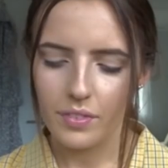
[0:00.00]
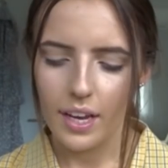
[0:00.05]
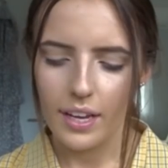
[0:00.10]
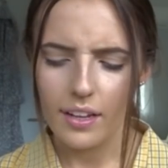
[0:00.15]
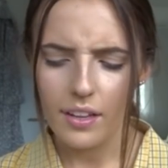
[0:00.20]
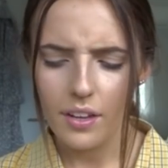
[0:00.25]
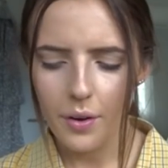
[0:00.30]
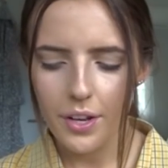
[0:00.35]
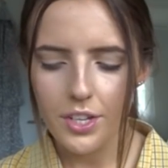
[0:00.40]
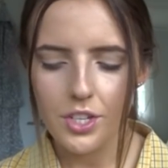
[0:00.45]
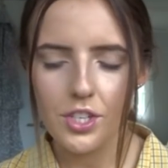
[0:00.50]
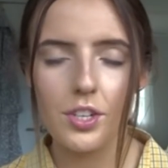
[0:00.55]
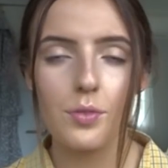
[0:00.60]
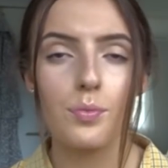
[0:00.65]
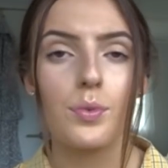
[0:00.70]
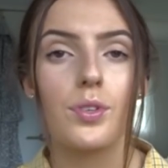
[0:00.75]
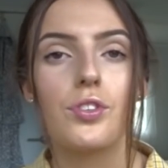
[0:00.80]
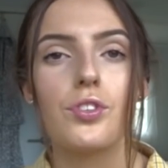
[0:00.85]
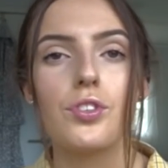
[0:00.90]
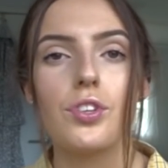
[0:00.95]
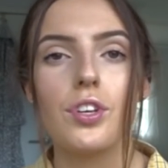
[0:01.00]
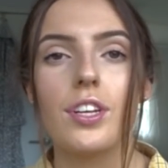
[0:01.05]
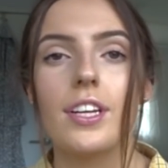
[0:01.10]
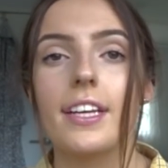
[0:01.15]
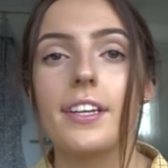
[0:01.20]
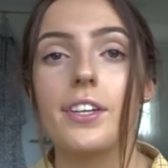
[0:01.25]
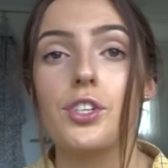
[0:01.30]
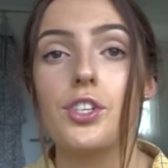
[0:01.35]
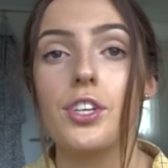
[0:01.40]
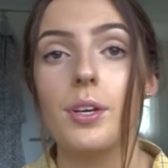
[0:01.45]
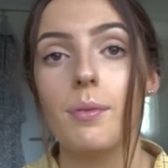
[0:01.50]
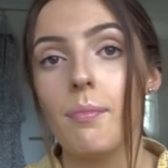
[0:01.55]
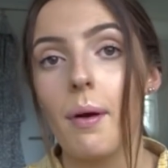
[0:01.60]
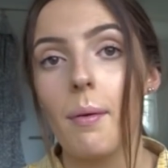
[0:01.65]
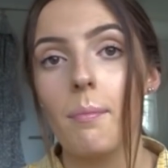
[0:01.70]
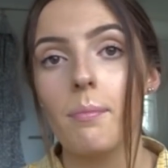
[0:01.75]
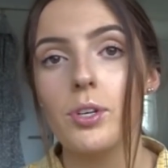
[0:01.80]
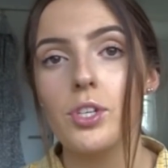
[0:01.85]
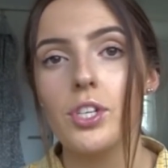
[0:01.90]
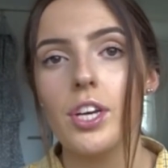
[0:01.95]
Another question was, do you need a gym
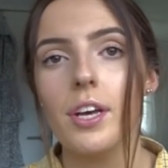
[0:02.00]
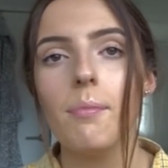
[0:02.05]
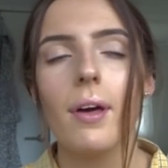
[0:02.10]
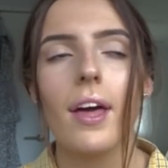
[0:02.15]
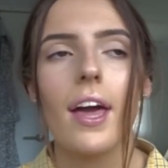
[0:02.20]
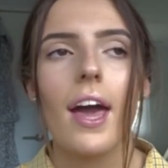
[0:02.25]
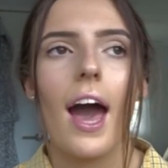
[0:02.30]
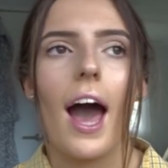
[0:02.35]
membership?